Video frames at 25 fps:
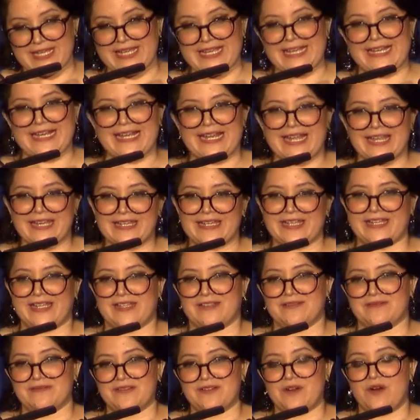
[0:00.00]

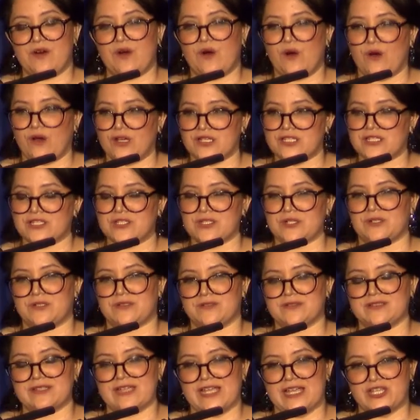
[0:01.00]
Lenny also
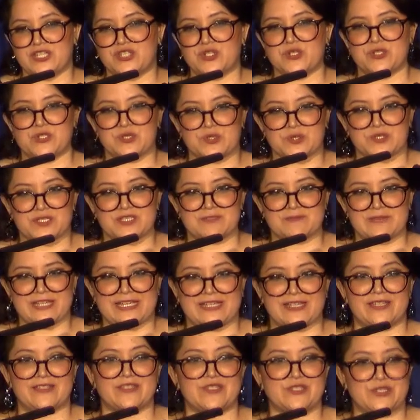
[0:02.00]
introduced
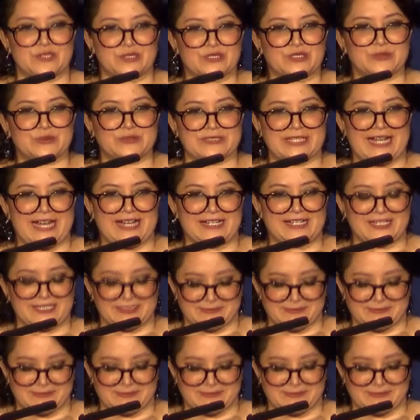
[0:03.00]
me to LULAC.